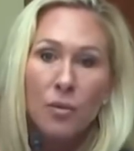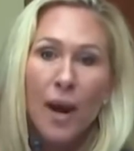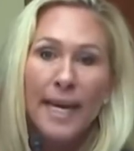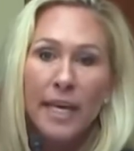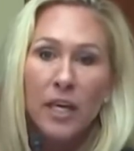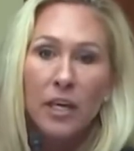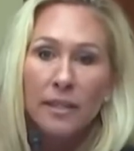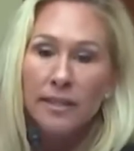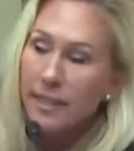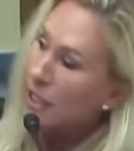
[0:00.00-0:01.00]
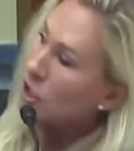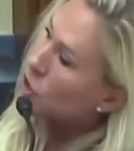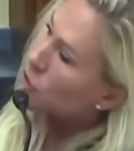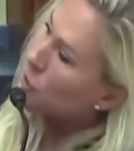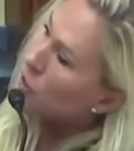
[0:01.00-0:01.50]
Right here.
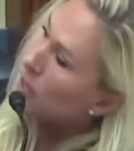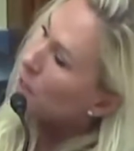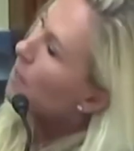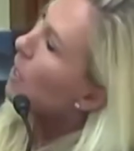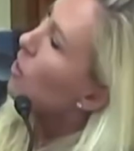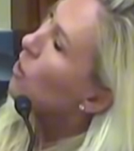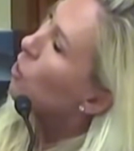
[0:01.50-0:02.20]
This is your own email